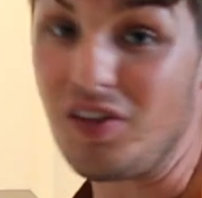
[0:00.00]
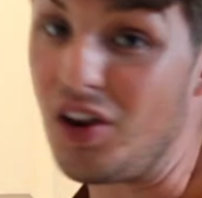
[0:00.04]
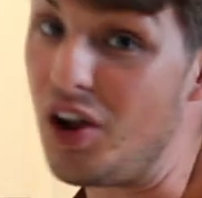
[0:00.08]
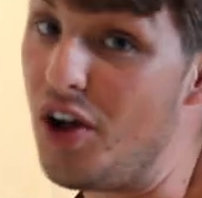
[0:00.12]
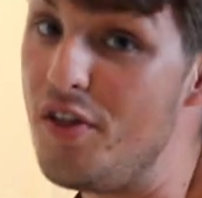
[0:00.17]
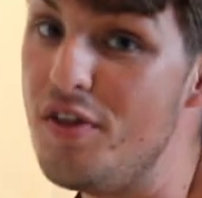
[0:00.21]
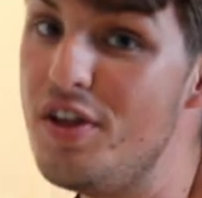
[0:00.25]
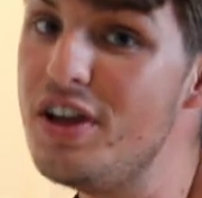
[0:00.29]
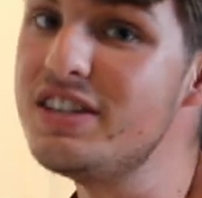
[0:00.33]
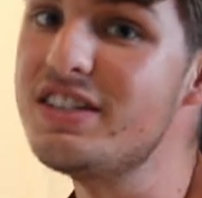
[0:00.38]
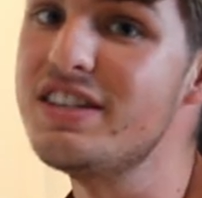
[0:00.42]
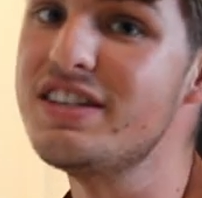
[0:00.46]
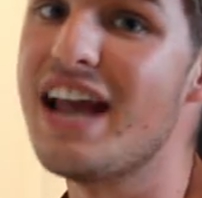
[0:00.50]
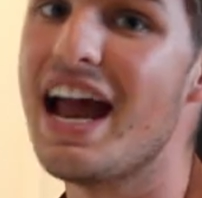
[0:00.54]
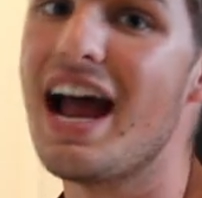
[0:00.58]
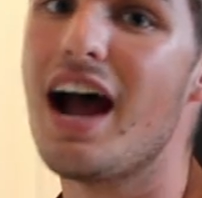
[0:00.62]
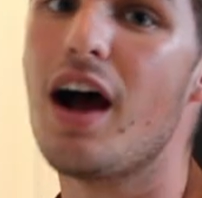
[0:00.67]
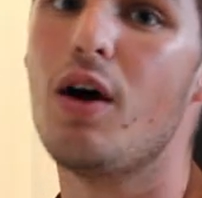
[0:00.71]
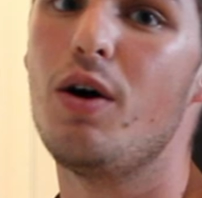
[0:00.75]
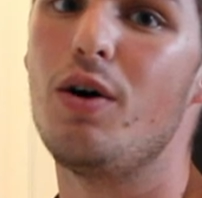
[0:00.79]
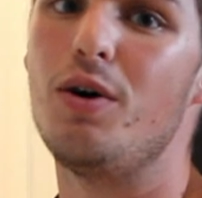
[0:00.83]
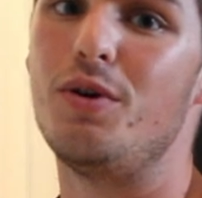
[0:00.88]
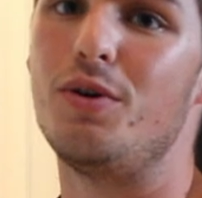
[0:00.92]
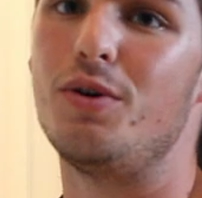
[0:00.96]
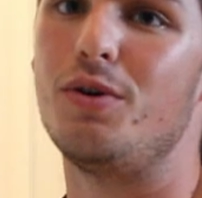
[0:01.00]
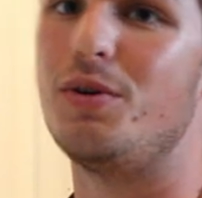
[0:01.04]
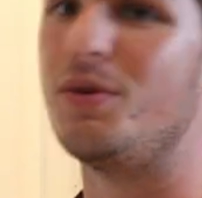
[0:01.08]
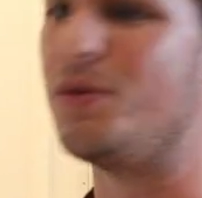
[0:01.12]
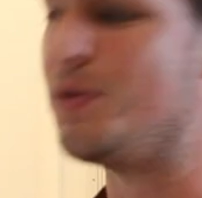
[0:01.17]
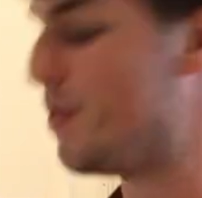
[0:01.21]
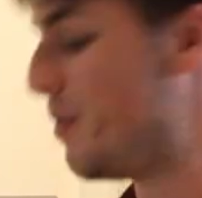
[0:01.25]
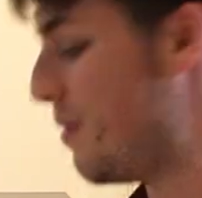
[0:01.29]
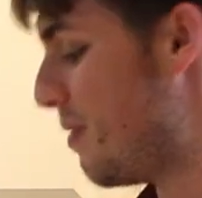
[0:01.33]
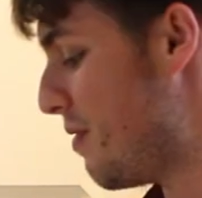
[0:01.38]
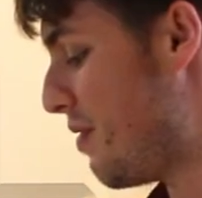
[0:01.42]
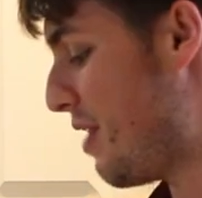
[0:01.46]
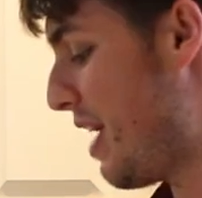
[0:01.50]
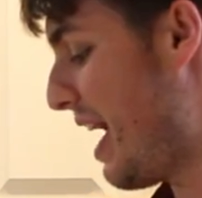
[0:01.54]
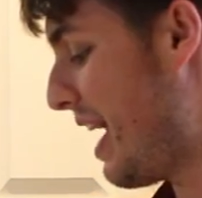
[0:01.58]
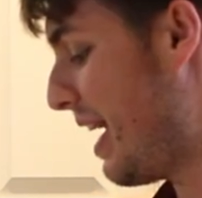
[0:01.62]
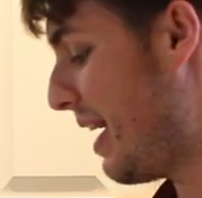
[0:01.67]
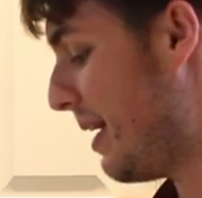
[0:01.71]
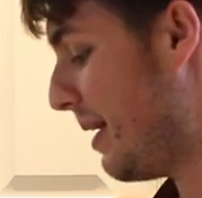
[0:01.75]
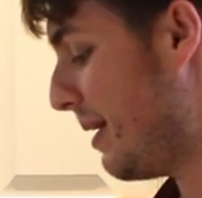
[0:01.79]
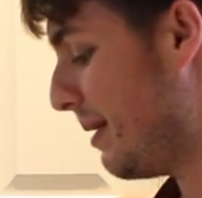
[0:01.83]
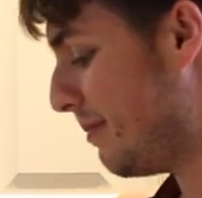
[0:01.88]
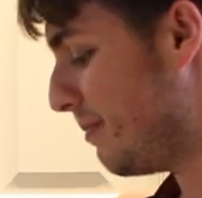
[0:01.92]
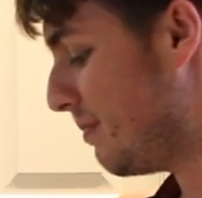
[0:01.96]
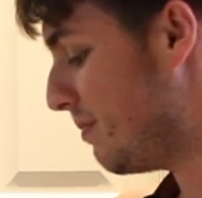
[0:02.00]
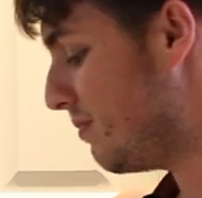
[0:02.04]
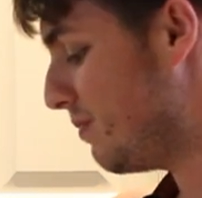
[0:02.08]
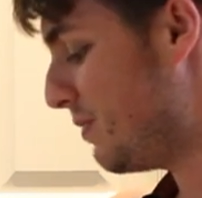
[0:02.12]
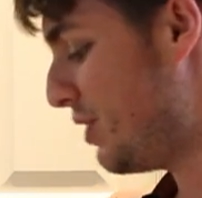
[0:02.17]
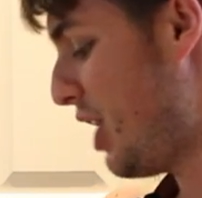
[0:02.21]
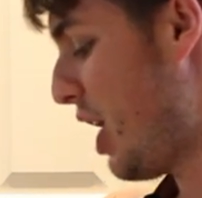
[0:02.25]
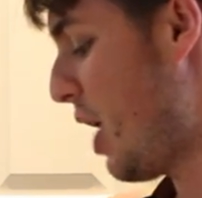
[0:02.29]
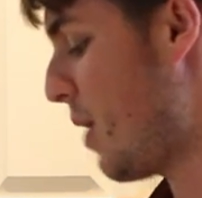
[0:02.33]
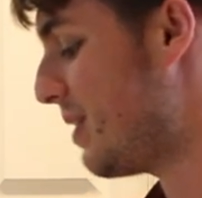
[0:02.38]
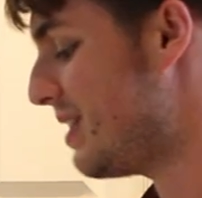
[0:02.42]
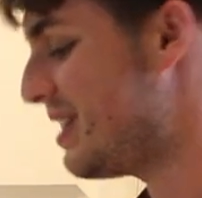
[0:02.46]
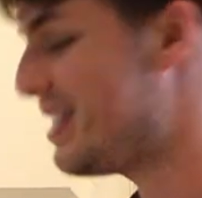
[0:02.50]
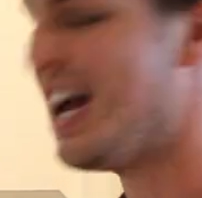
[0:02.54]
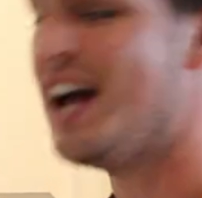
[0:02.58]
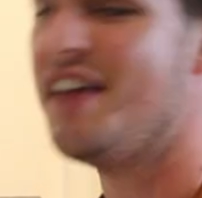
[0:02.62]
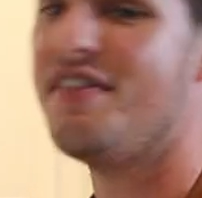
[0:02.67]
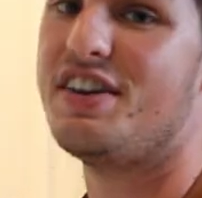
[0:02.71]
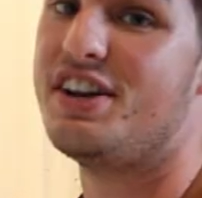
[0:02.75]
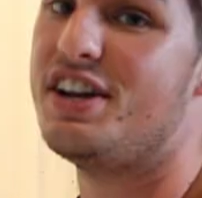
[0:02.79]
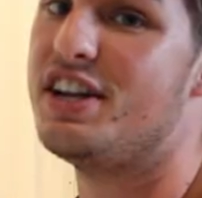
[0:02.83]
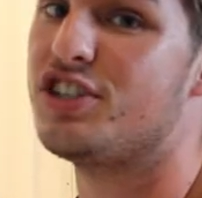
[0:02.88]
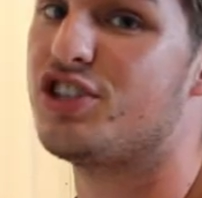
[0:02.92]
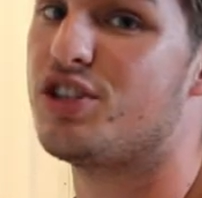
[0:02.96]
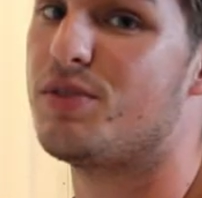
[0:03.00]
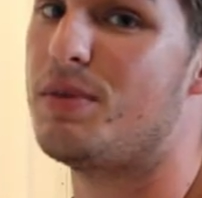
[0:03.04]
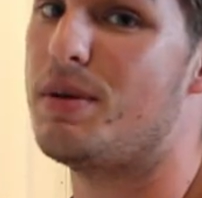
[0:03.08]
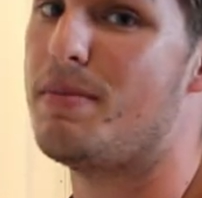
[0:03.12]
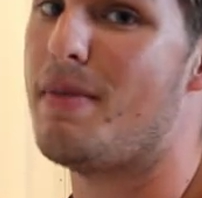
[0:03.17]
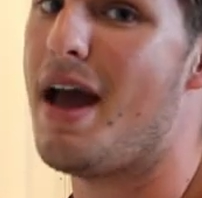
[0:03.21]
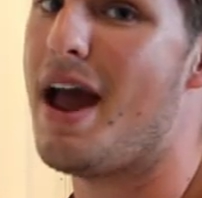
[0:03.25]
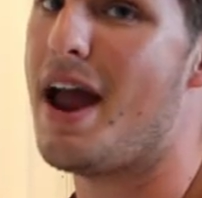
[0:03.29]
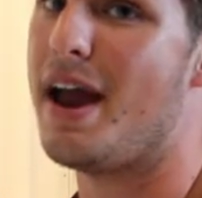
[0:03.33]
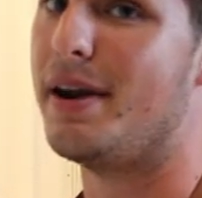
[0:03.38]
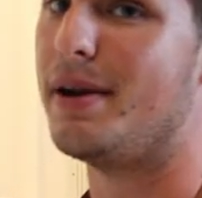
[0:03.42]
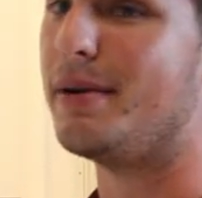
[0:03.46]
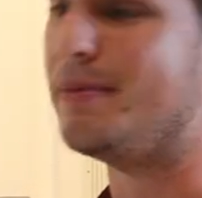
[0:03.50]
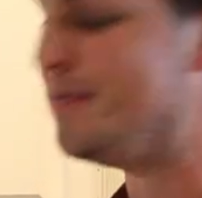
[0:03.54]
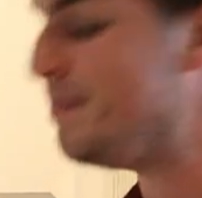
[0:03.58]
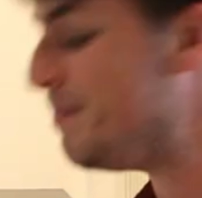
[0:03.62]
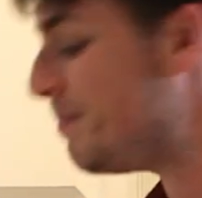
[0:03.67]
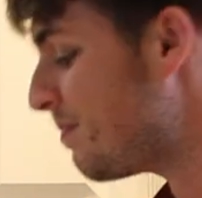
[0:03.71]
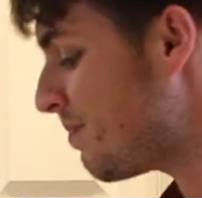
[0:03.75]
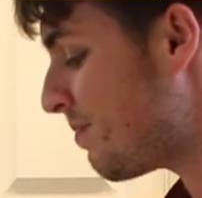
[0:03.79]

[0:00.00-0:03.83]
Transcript: this is how they, you know, intend the dish to be made.